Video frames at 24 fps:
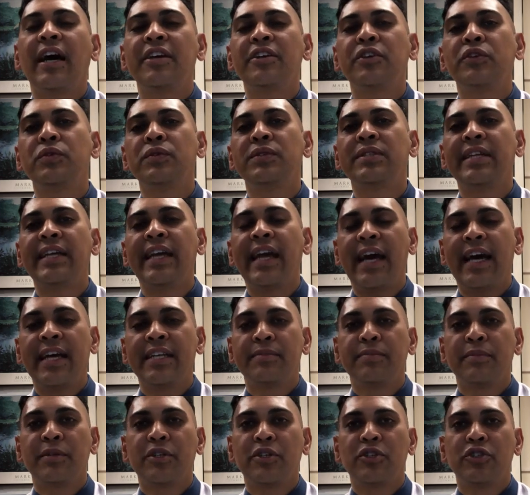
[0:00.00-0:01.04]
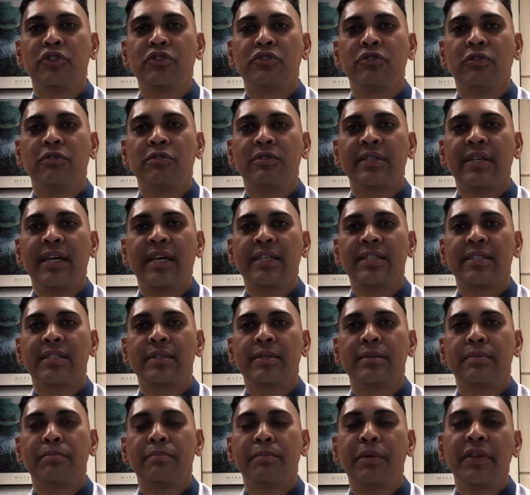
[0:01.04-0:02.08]
I use the asthma control
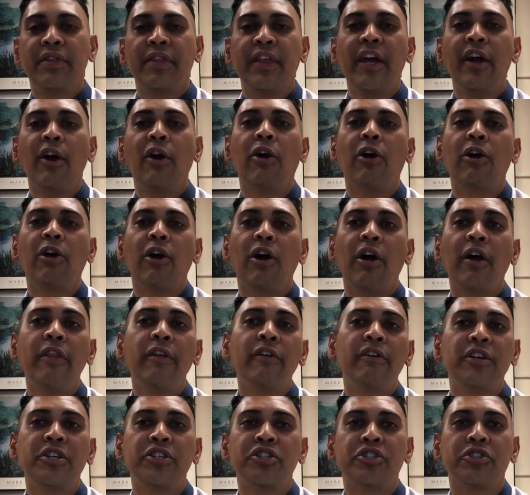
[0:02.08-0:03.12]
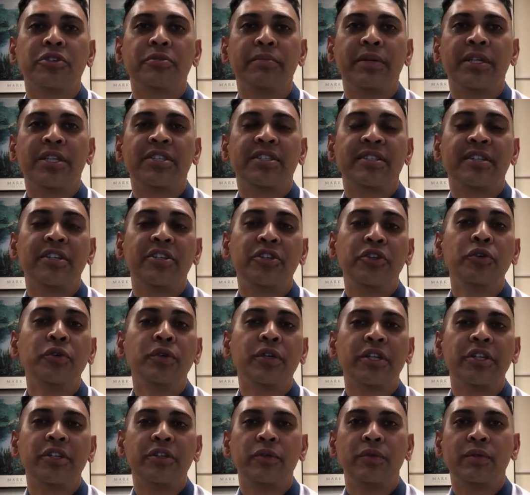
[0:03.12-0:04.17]
tests, but there are other instruments that you
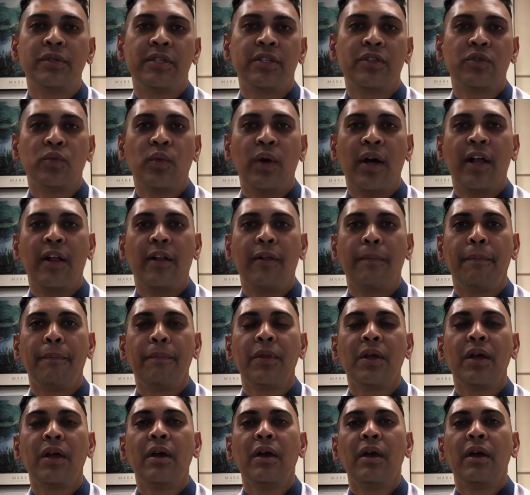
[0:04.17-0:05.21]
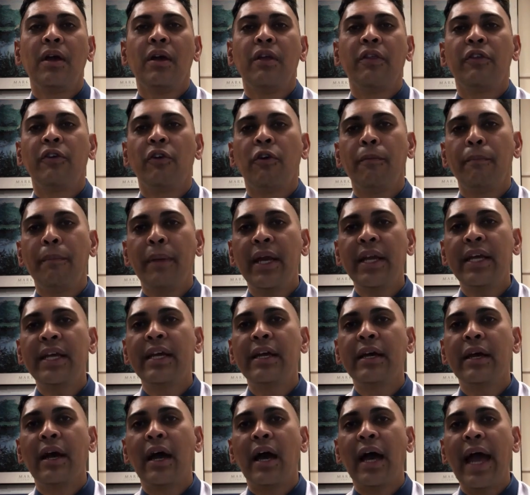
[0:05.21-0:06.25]
can use as well. There are
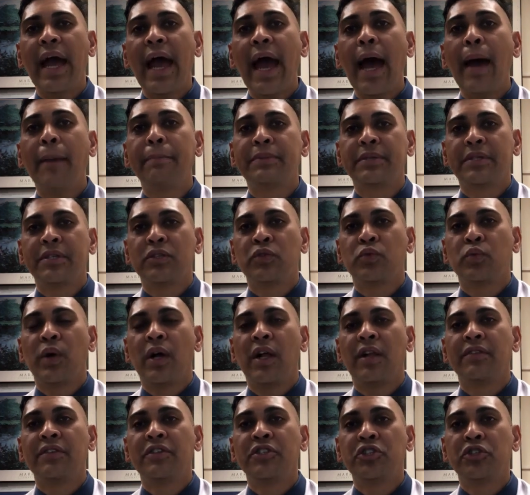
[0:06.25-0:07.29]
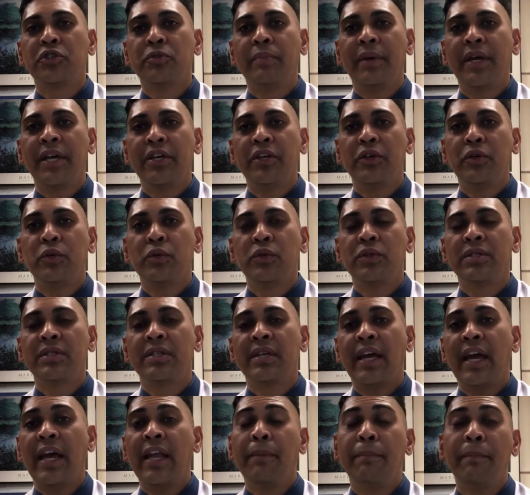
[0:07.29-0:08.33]
many apps as well that you may
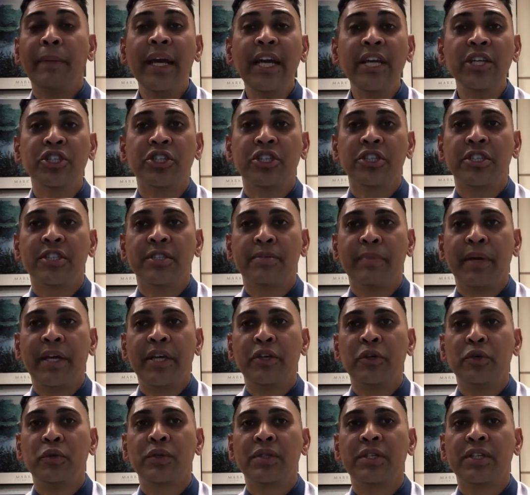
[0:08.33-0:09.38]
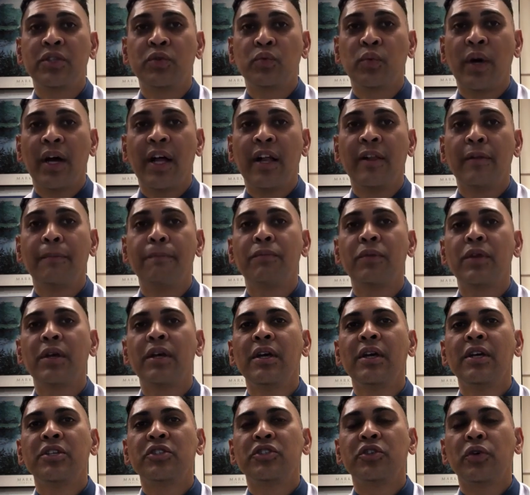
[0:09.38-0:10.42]
use and patients may use as well
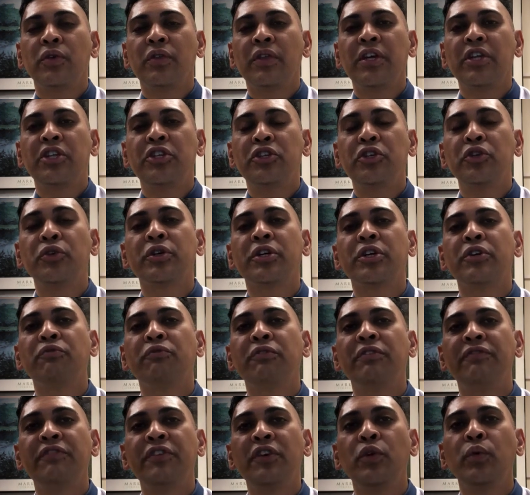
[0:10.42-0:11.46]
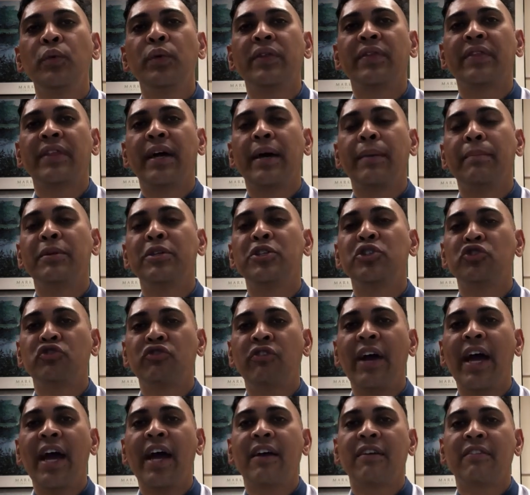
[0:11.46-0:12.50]
so that you can review with them and
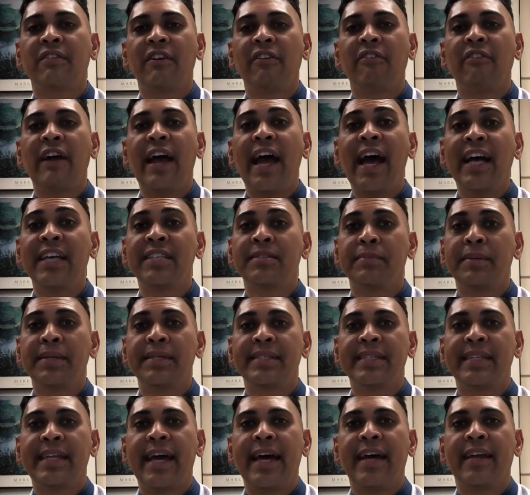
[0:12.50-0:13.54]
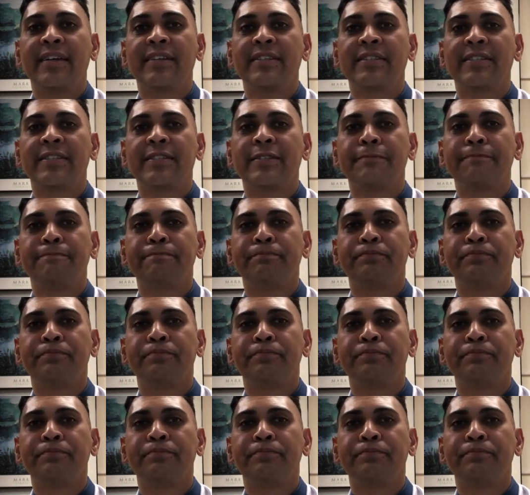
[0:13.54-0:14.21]
track their asthma status.